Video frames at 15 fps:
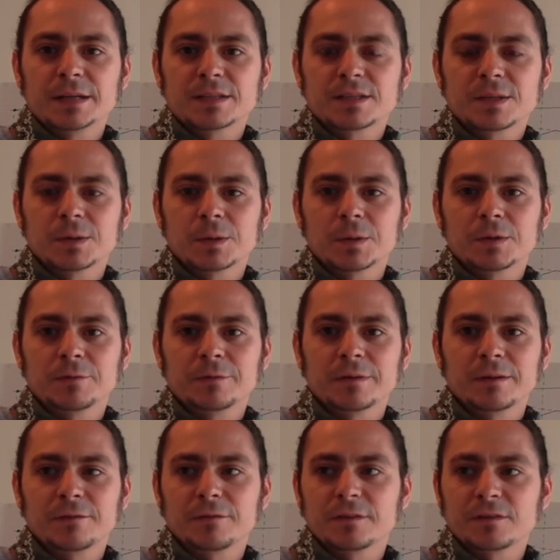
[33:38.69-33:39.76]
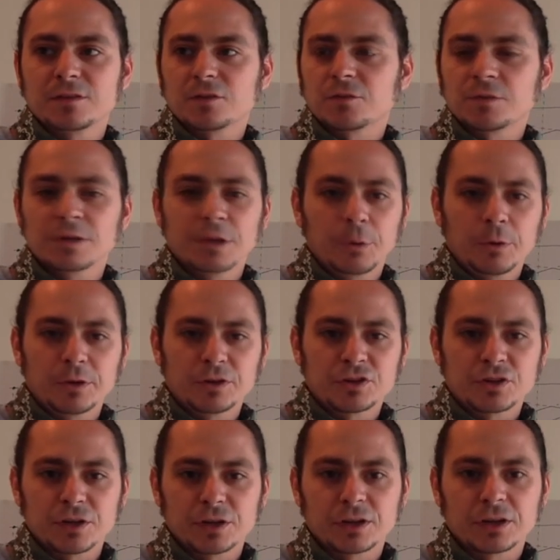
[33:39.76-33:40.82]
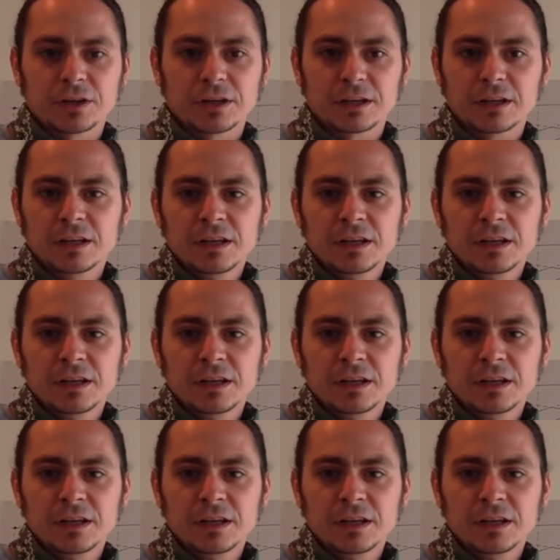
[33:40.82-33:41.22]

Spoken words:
So if you're really, really struggling,